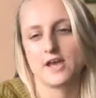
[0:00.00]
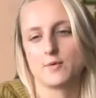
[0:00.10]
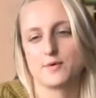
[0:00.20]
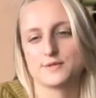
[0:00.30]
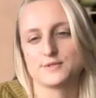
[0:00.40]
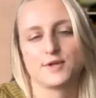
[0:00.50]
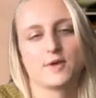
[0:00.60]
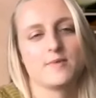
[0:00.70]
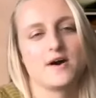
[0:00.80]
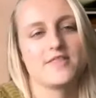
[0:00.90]
Yeah, we were talking
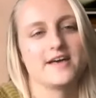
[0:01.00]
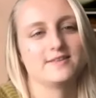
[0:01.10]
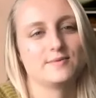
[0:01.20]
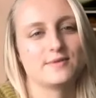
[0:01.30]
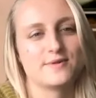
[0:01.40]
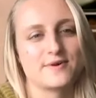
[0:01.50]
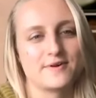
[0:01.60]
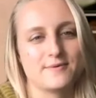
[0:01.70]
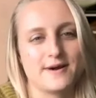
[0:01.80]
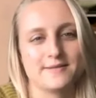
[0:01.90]
about that with Laura
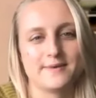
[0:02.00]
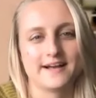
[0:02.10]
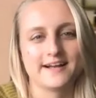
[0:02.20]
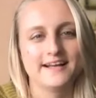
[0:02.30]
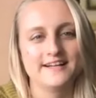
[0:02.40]
a while back.